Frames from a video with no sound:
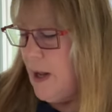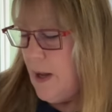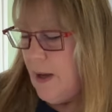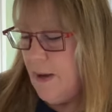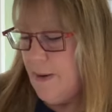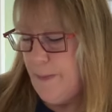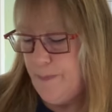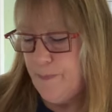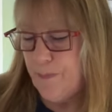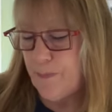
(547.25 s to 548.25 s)
Um,
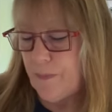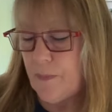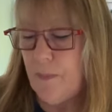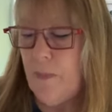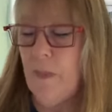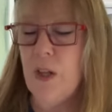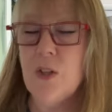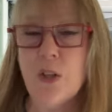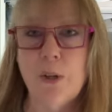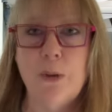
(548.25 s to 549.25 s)

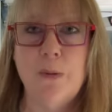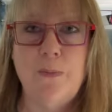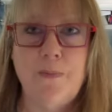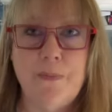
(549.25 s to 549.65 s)
so